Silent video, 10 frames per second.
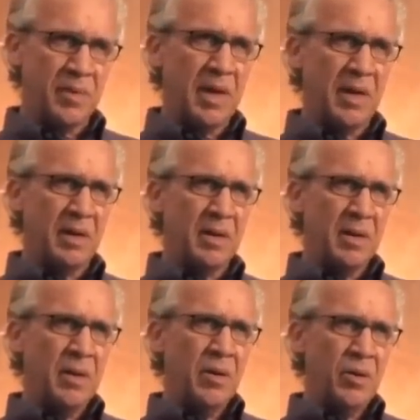I
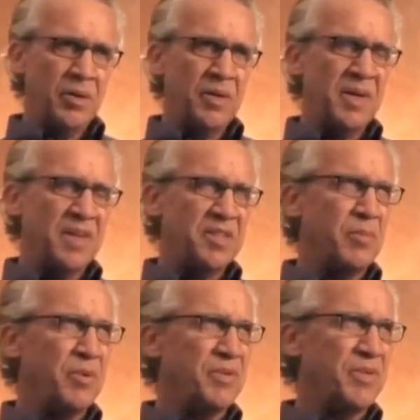heard the
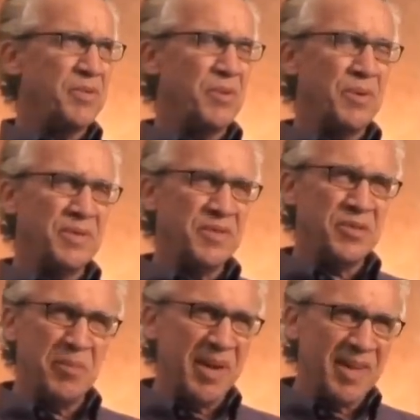testimonies, the stories of
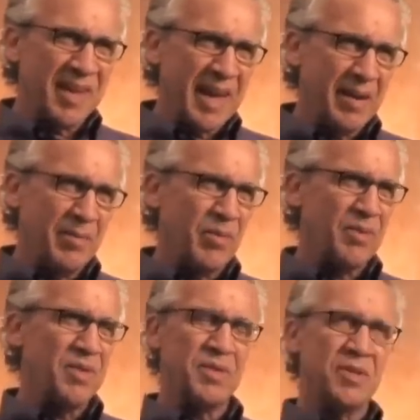so many that came that were
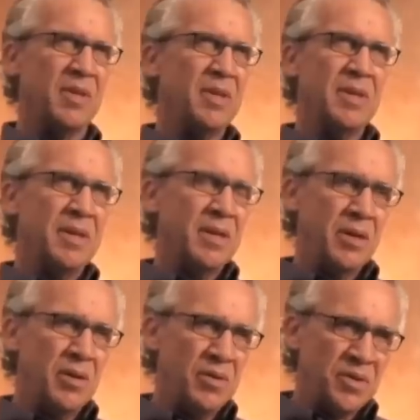just, you
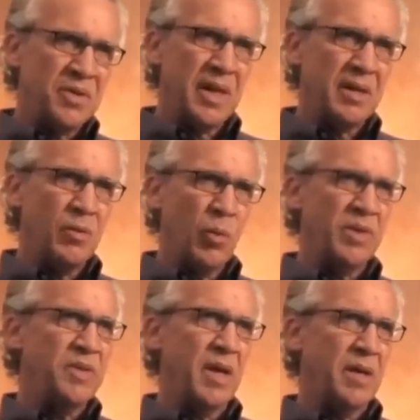know, just at
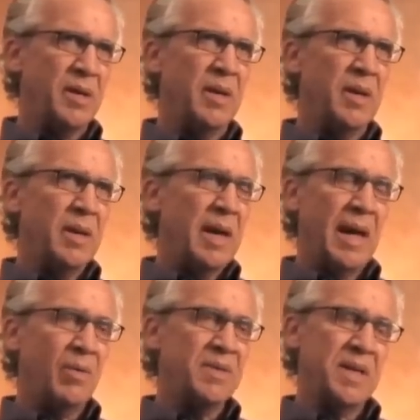wit's end. And
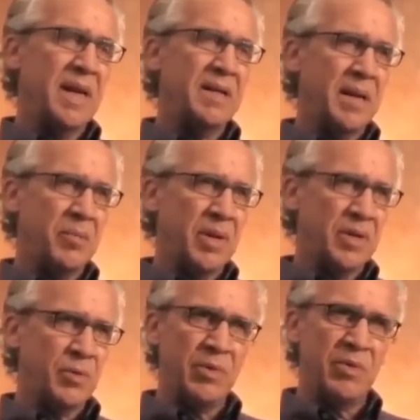I wasn't at that
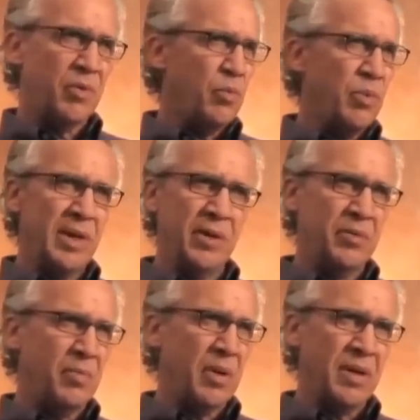place. We were in a really
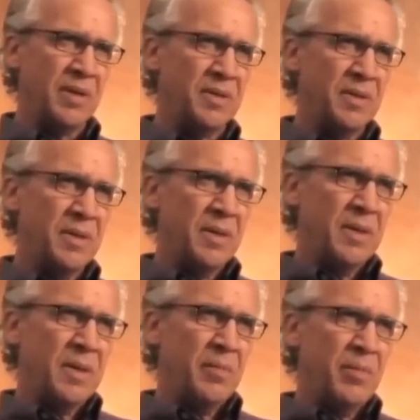good place.
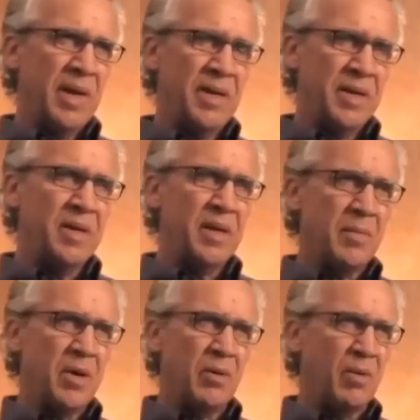But I did
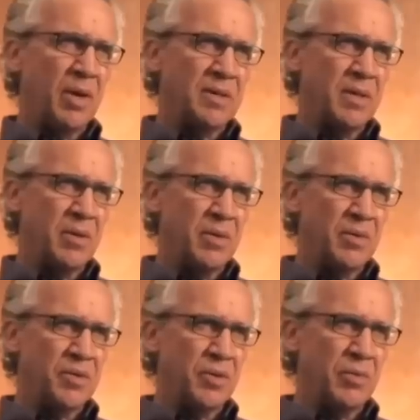come hungry because I knew there
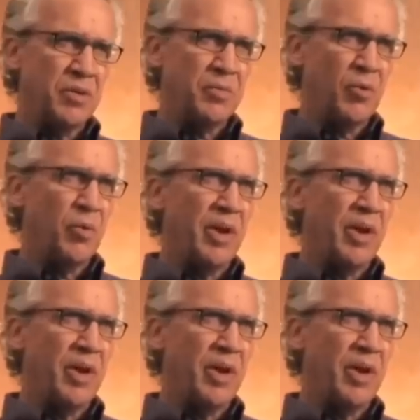was so much more.